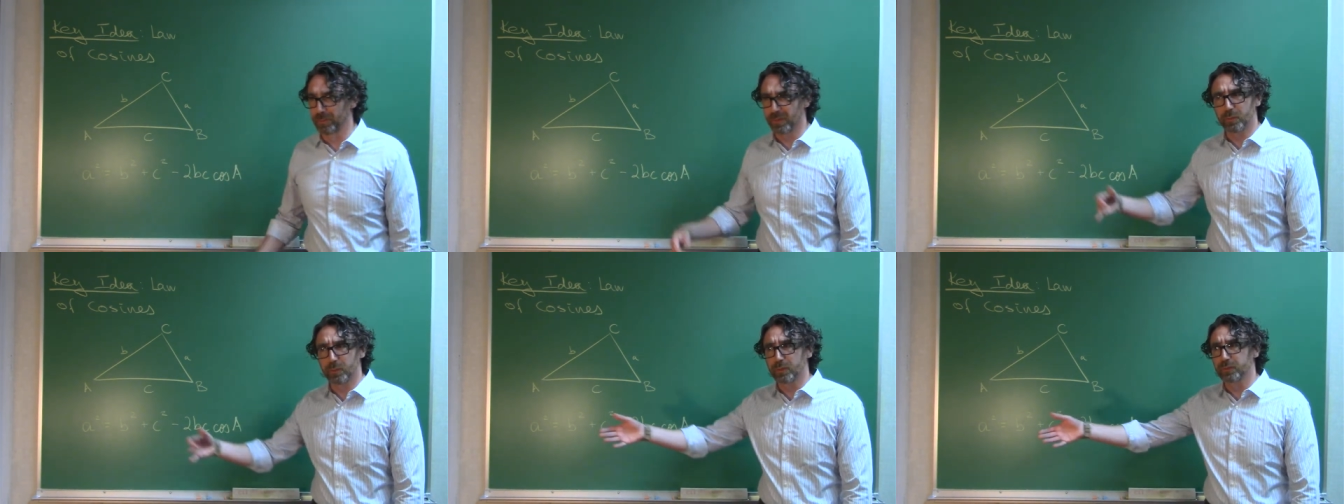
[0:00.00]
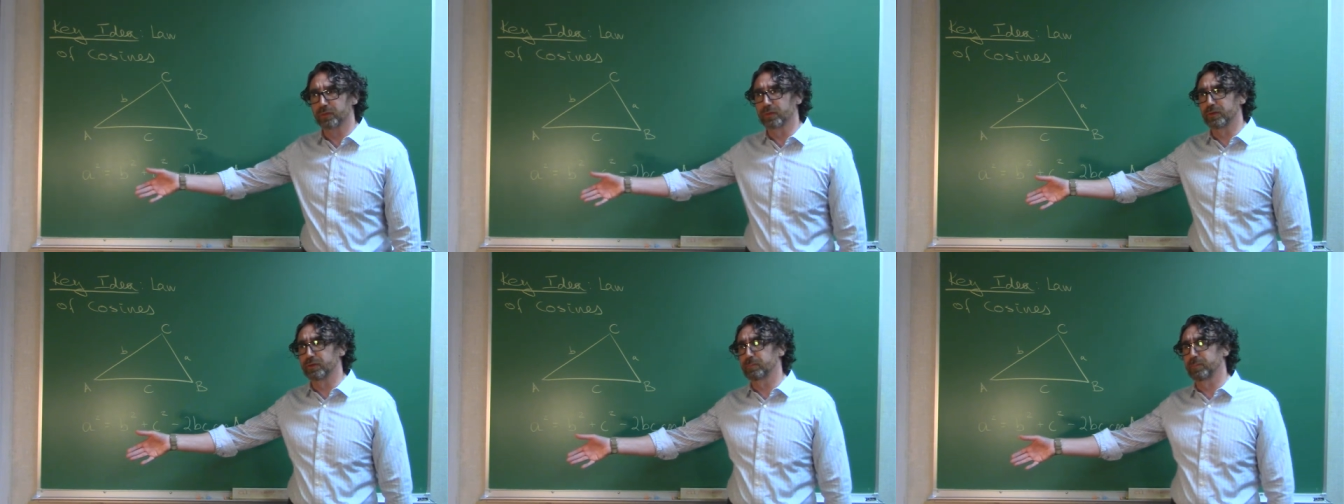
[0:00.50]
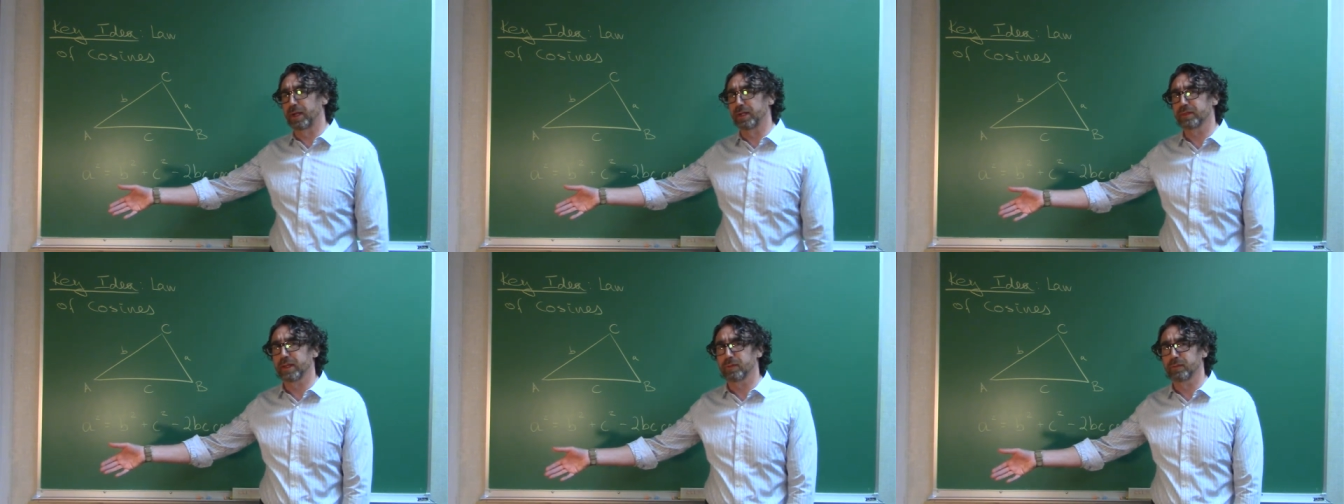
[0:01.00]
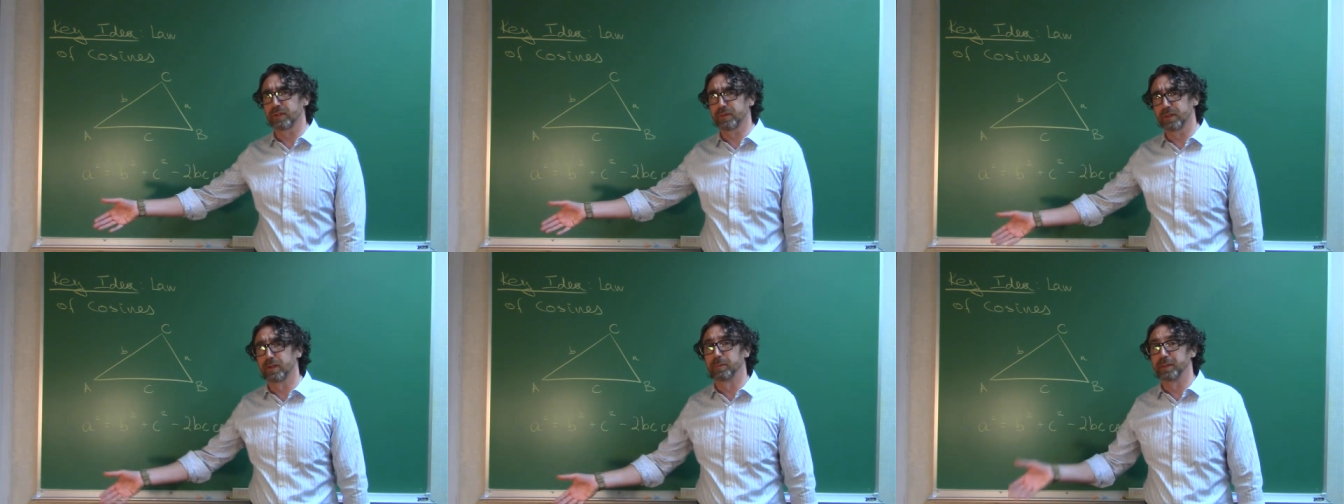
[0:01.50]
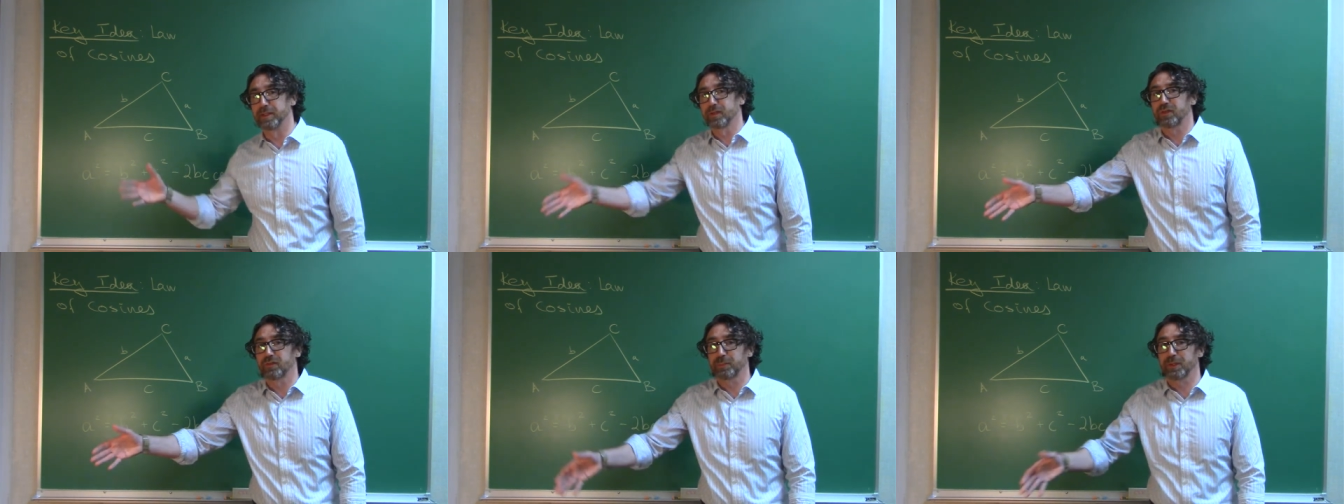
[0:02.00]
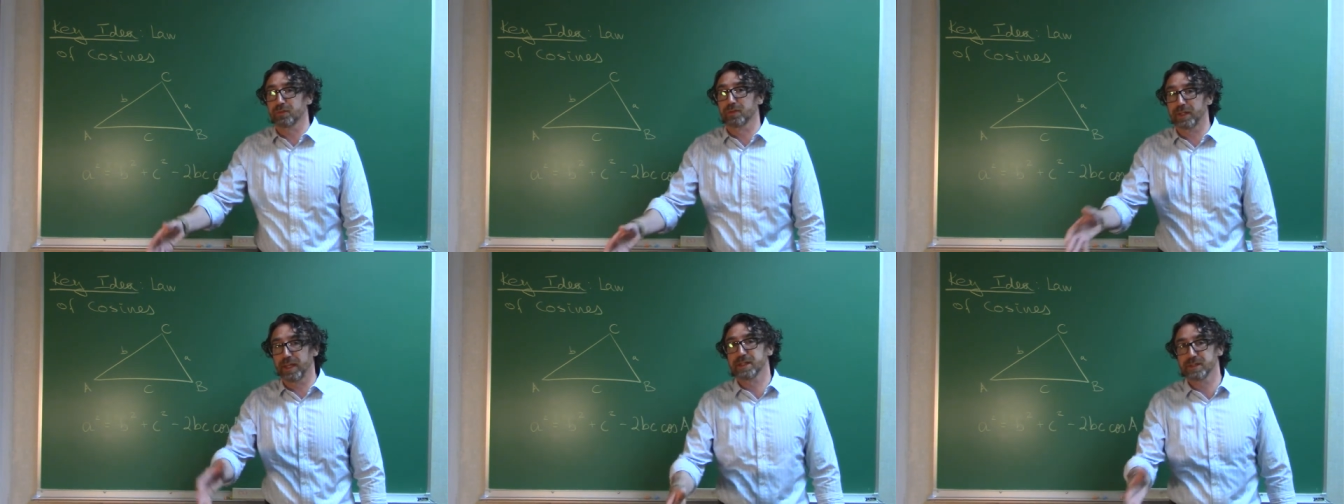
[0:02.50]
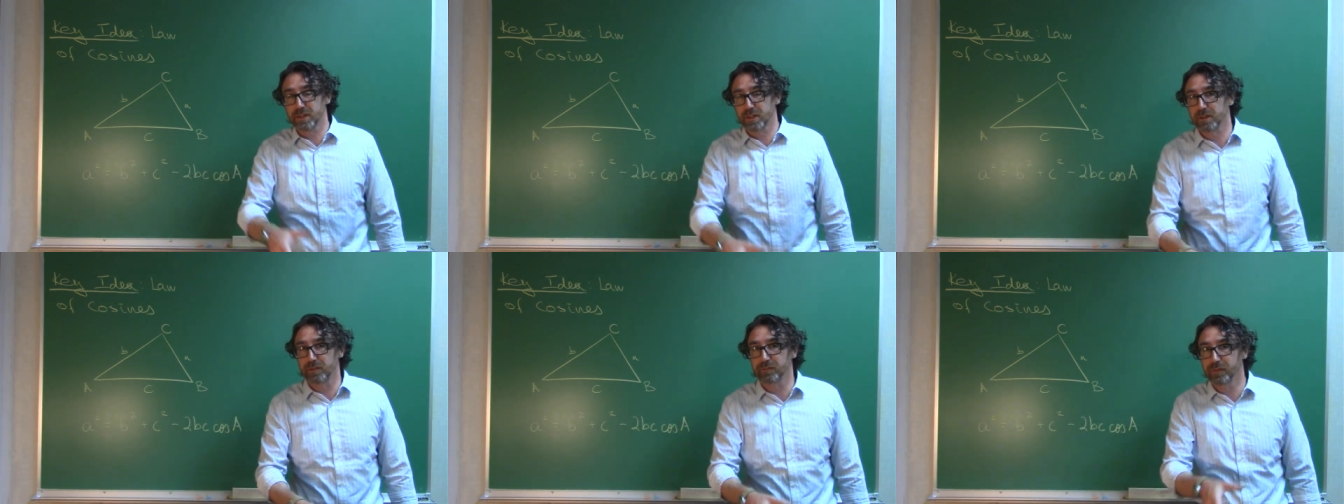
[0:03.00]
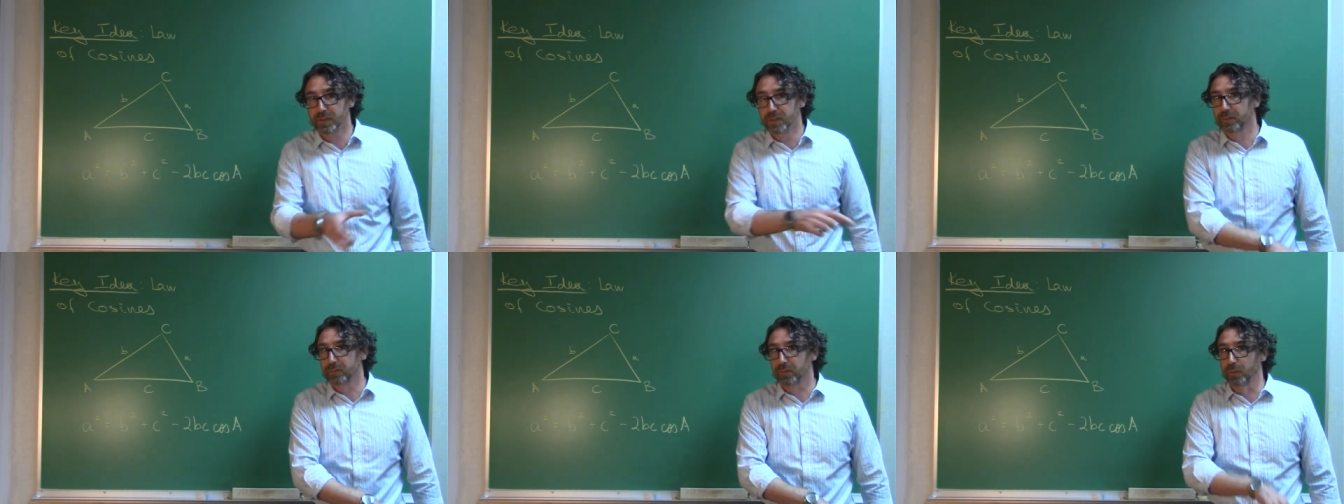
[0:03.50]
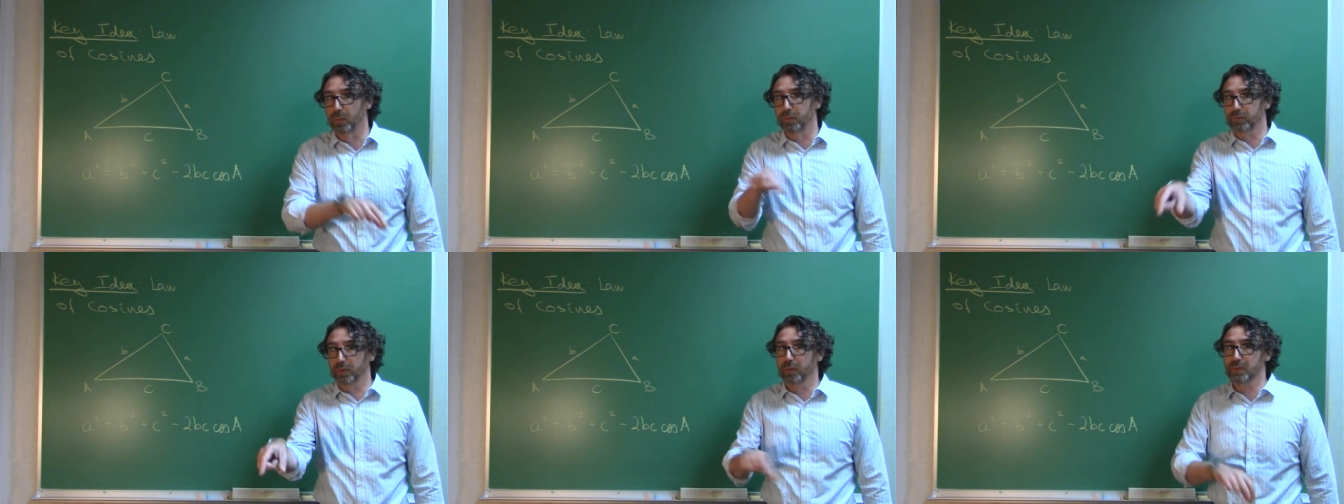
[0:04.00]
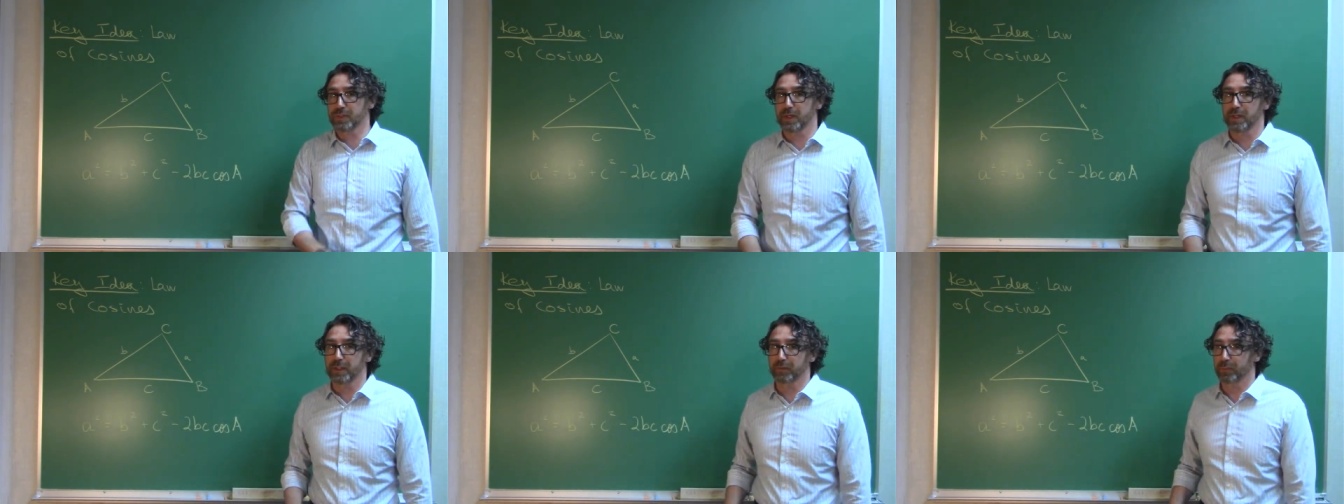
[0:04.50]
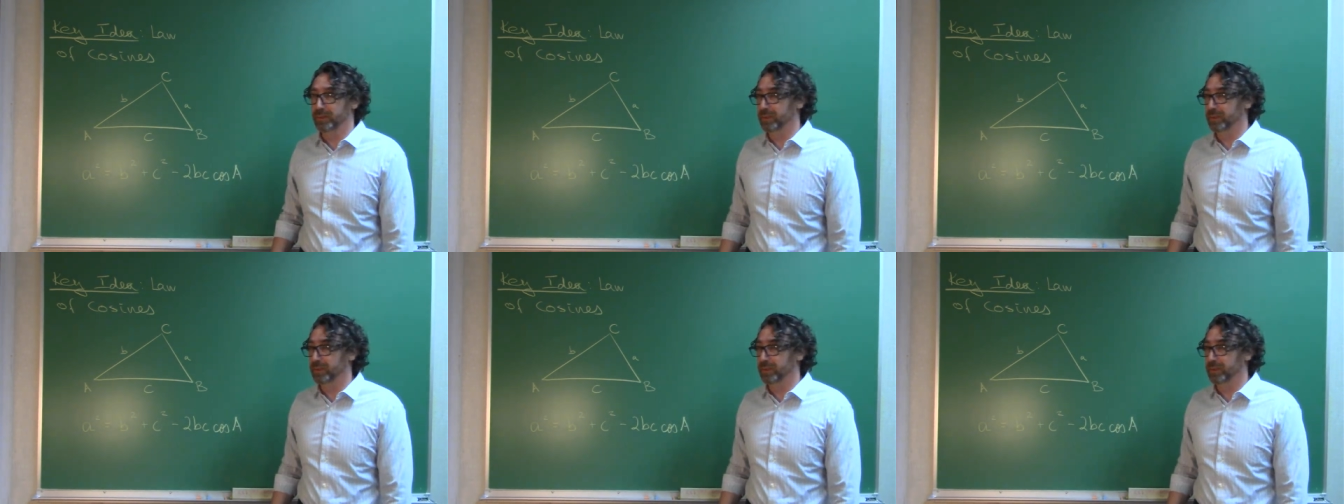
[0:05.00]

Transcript: In other words, the Pythagorean theorem is a special case of the law of cosines when